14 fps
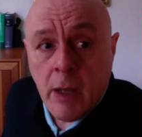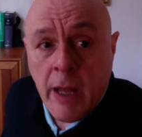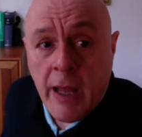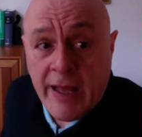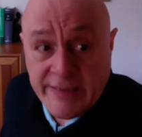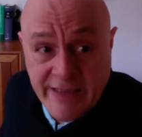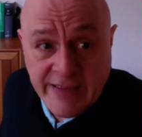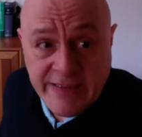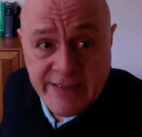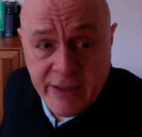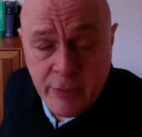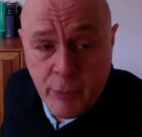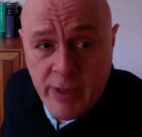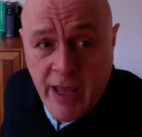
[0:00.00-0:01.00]
as I
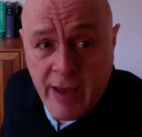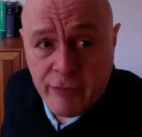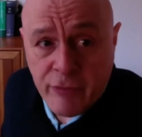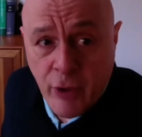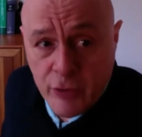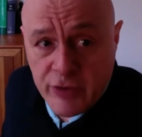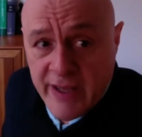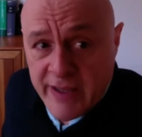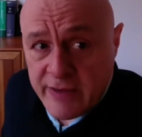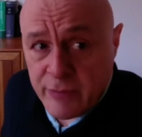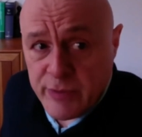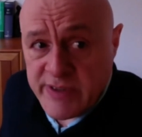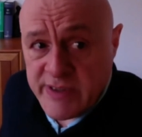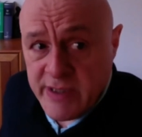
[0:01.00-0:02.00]
said, we have not yet
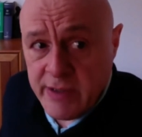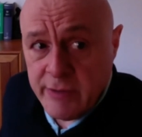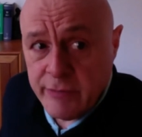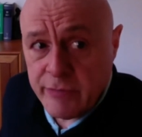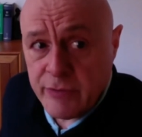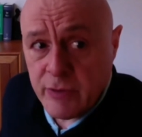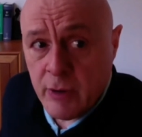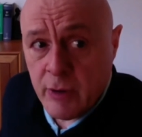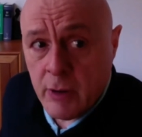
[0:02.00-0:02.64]
received